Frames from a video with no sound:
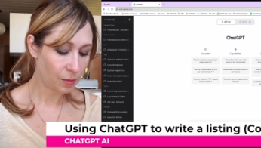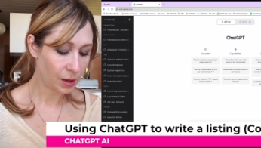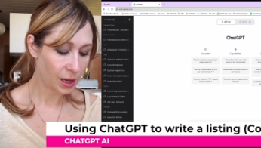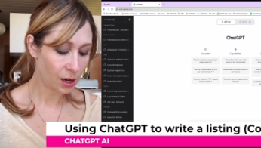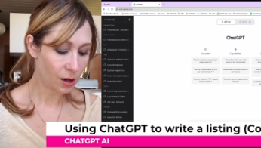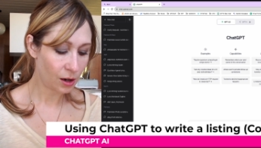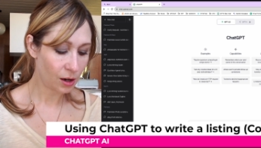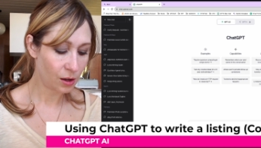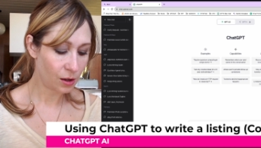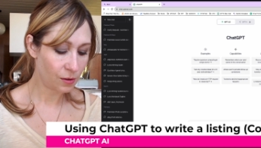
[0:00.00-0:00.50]

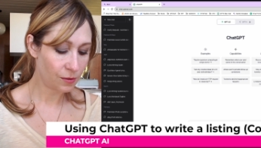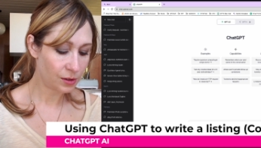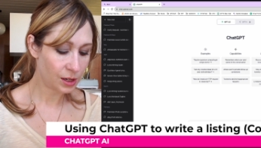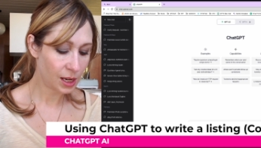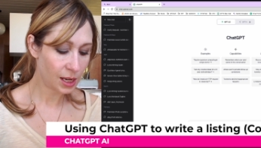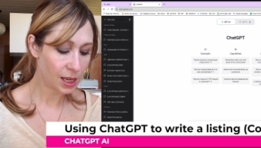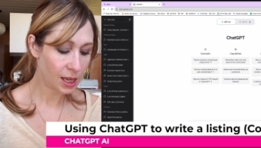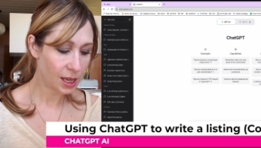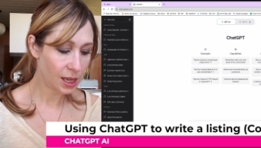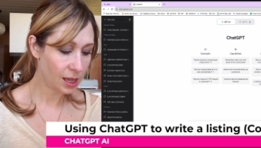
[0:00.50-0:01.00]
pair of
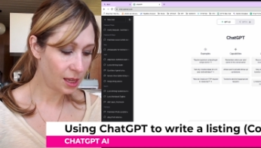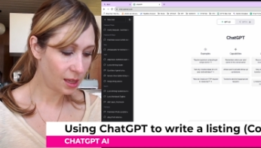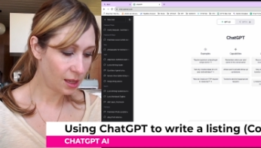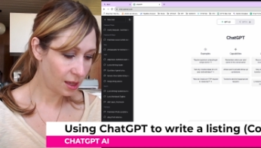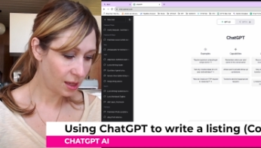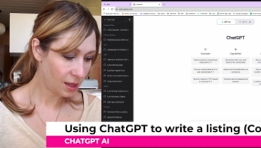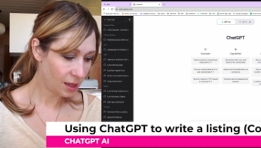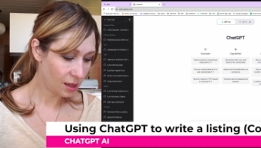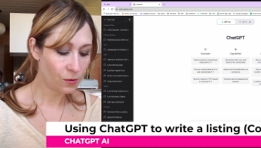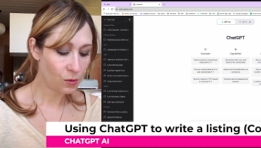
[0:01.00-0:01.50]
Nike
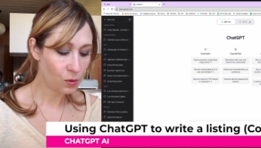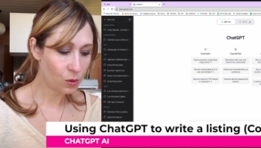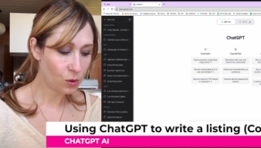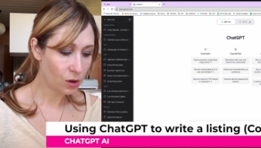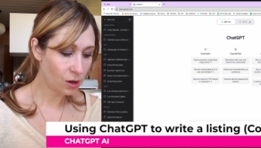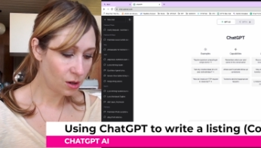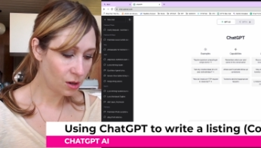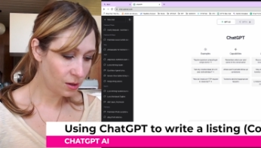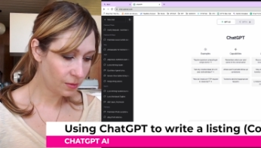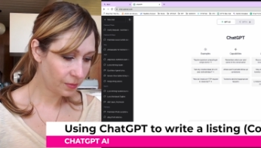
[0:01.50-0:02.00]

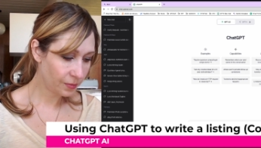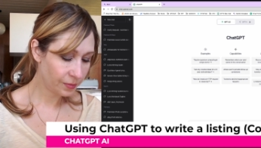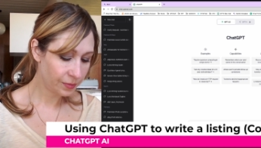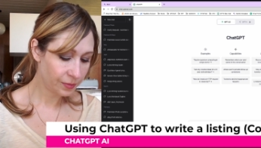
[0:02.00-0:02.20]
for